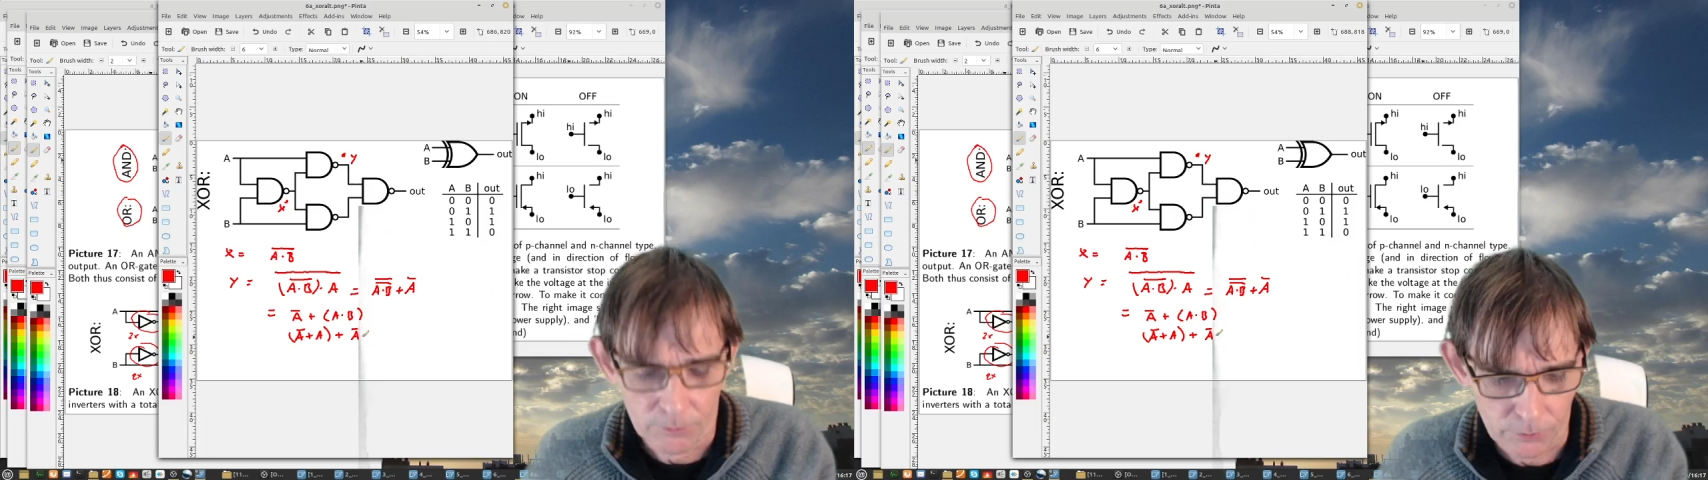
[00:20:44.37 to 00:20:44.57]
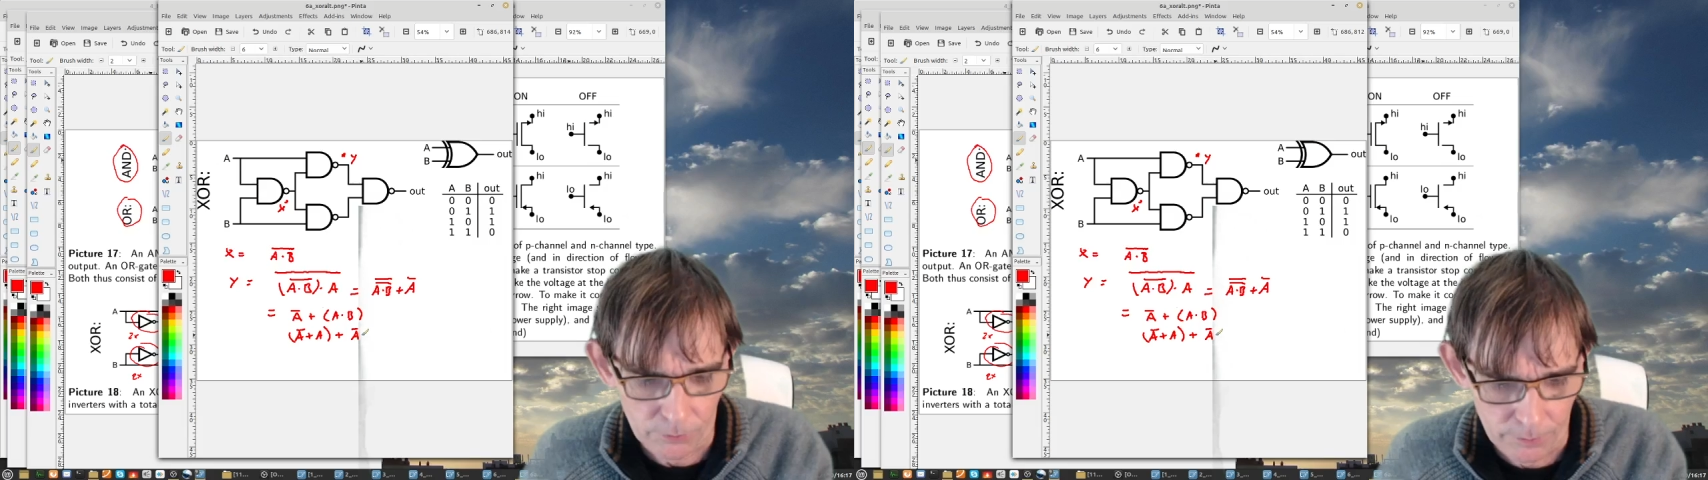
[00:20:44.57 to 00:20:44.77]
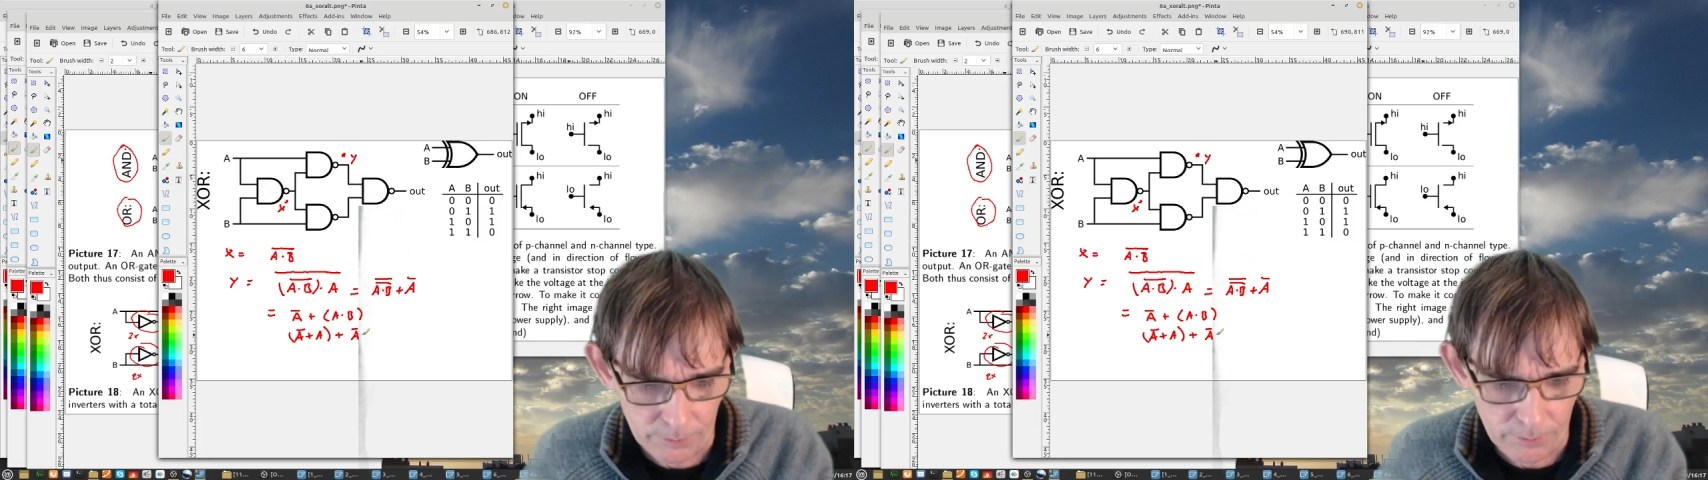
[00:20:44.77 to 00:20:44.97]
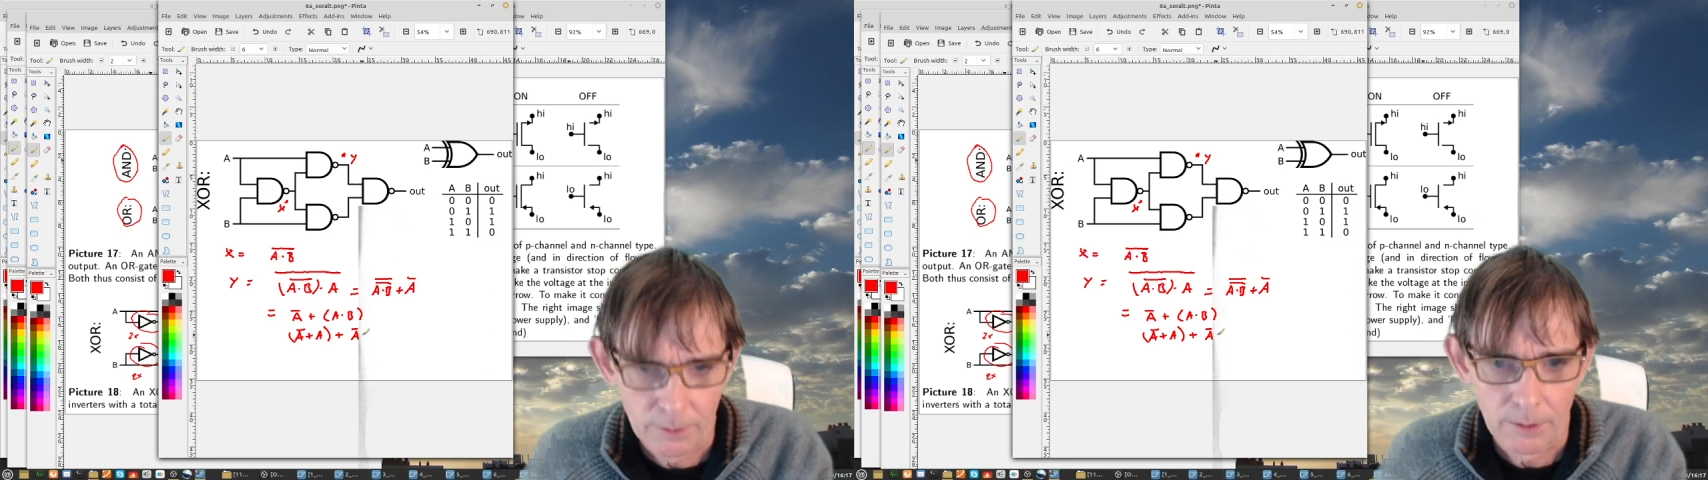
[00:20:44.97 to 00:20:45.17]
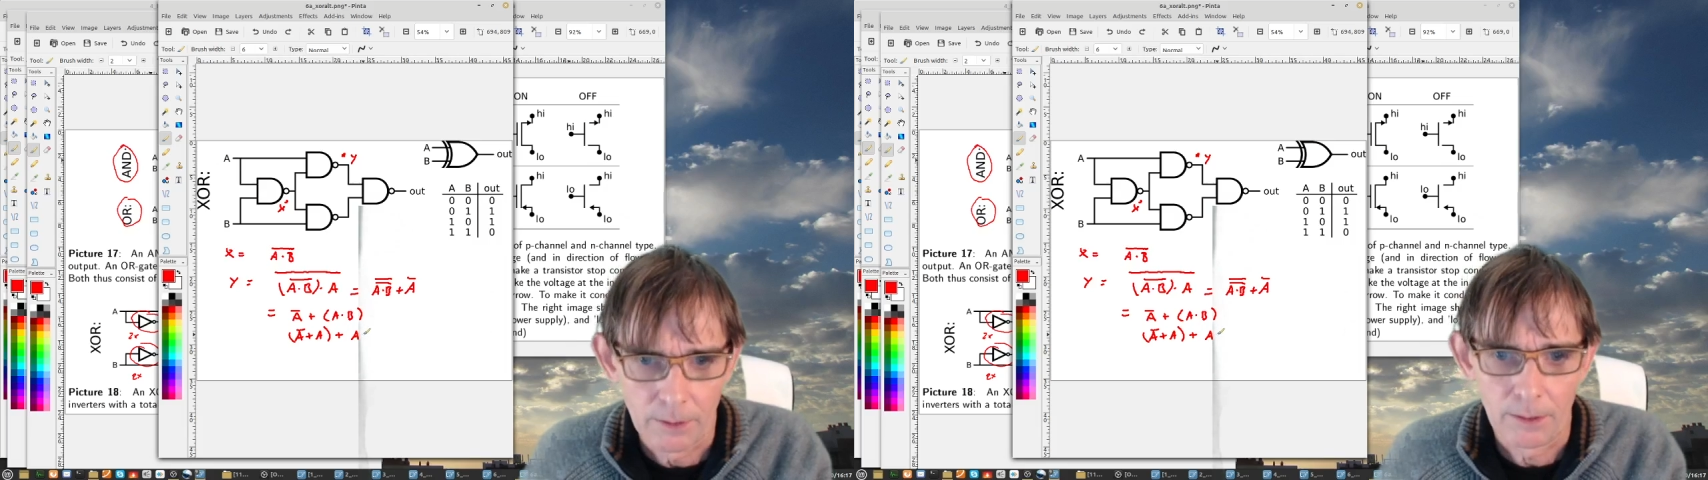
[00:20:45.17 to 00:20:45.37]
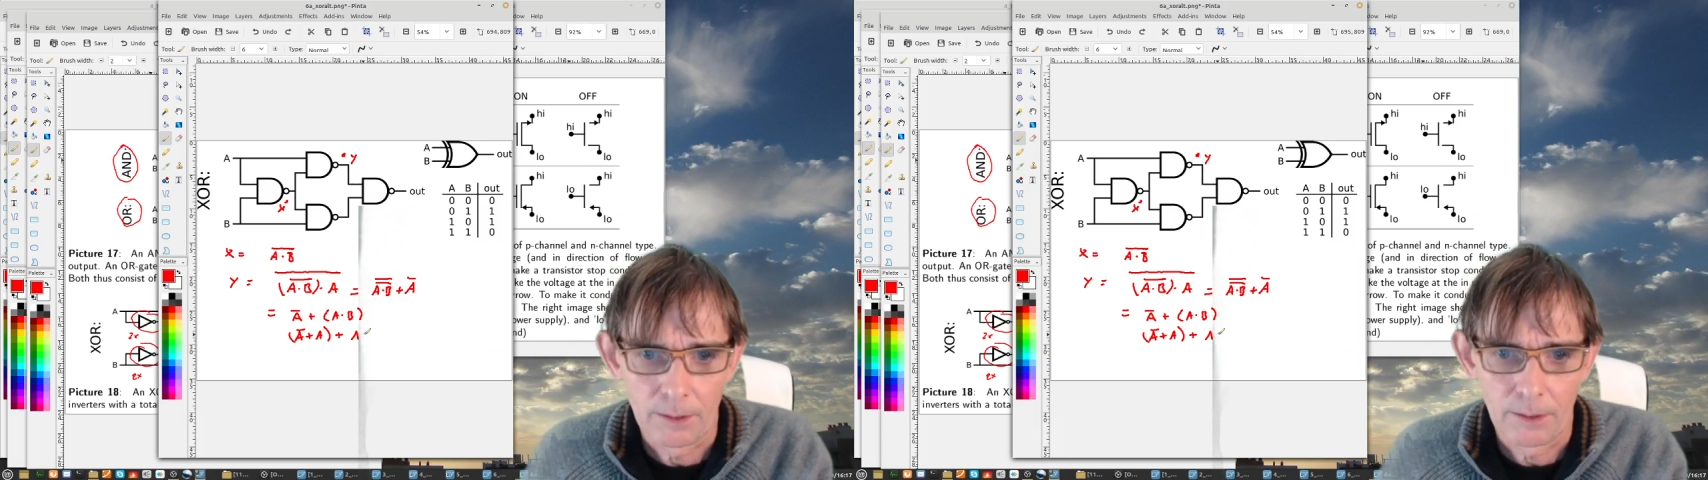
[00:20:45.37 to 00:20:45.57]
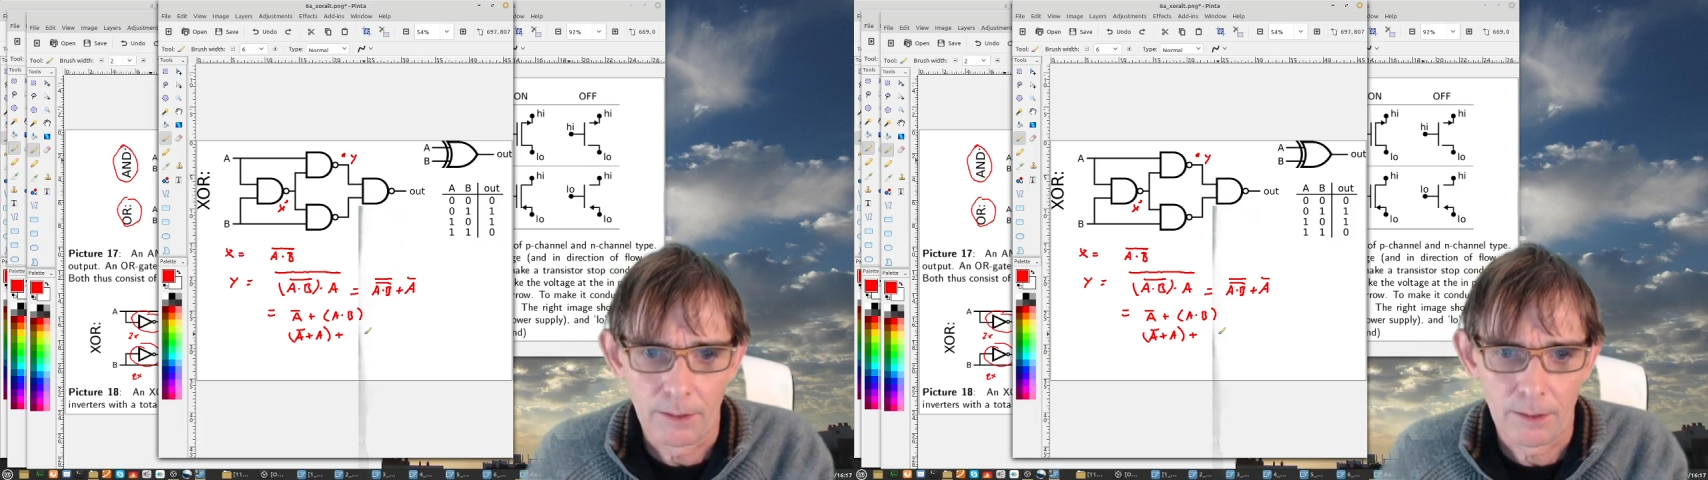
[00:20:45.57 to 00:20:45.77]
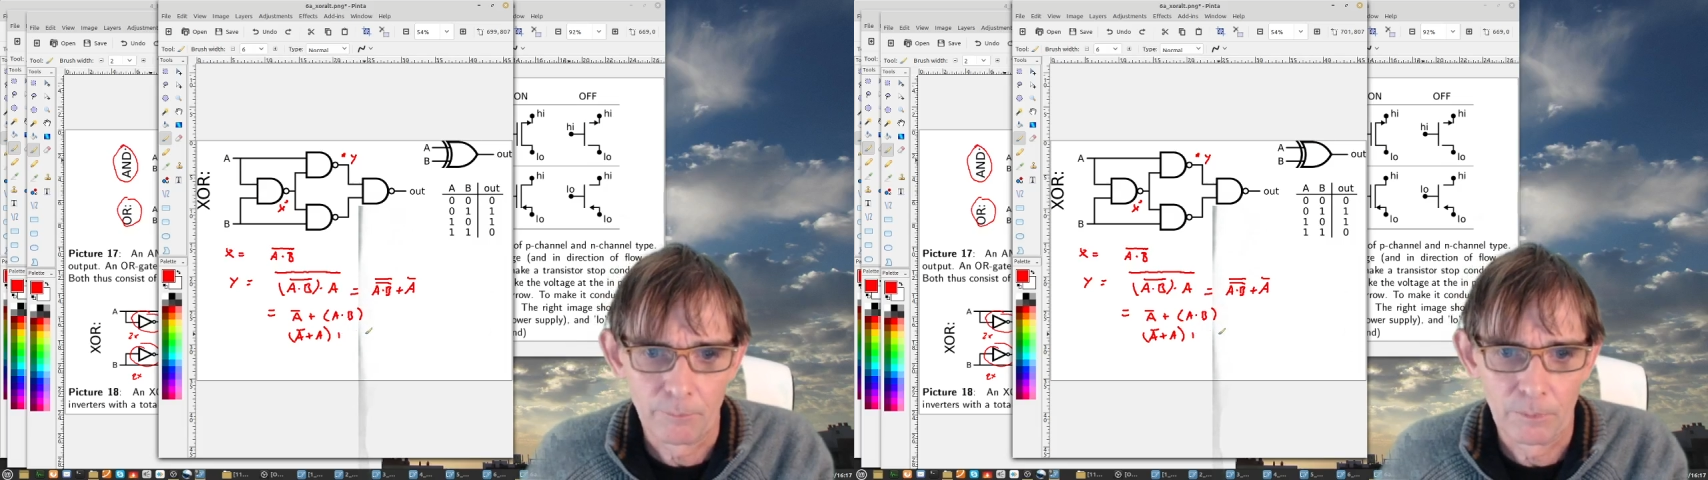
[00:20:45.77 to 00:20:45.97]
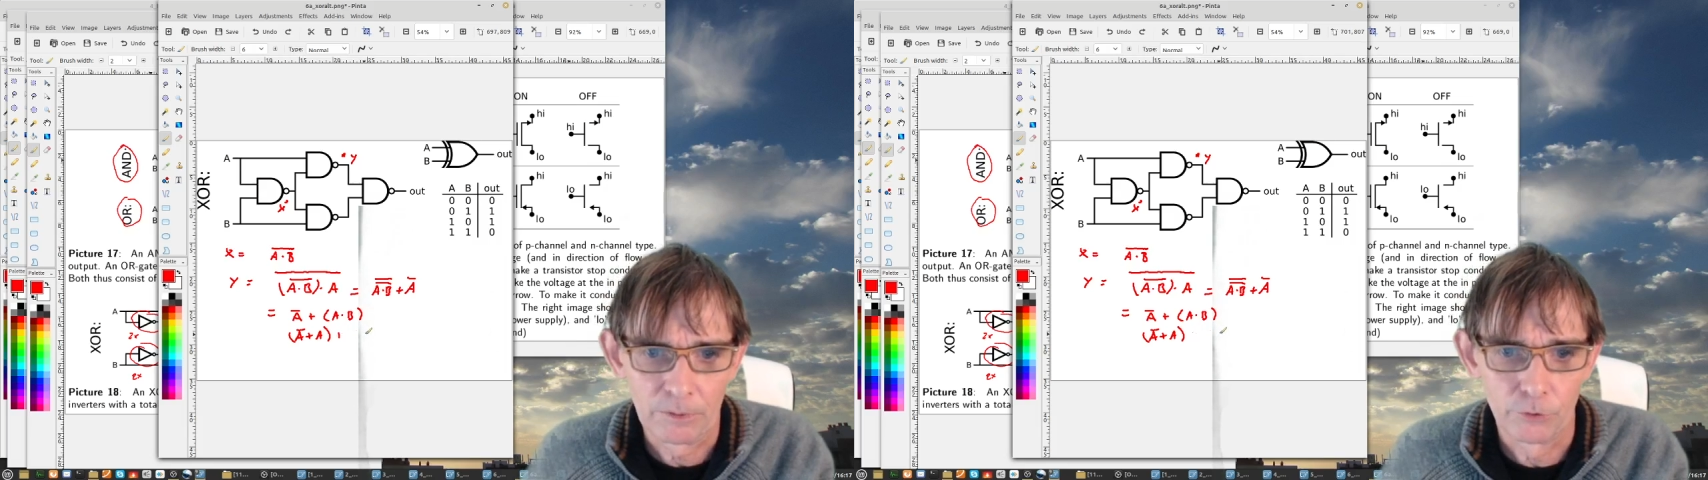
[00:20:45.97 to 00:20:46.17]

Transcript: Sorry, I